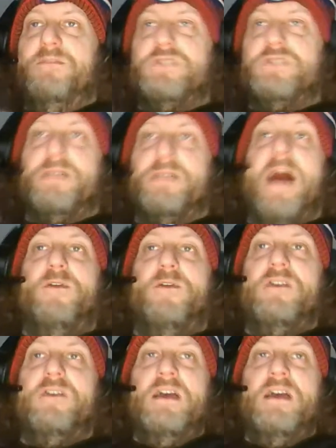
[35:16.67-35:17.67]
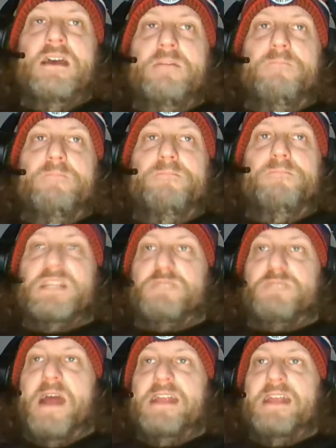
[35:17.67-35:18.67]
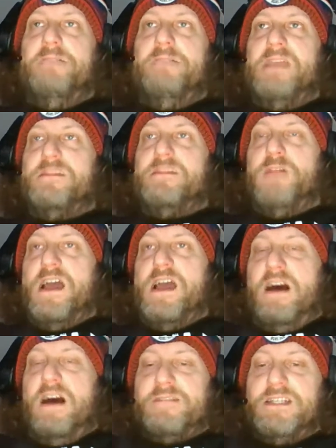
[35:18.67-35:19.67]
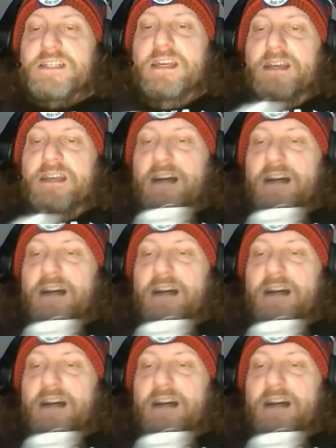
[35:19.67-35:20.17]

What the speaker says: him, who somehow, despite him, made the playoffs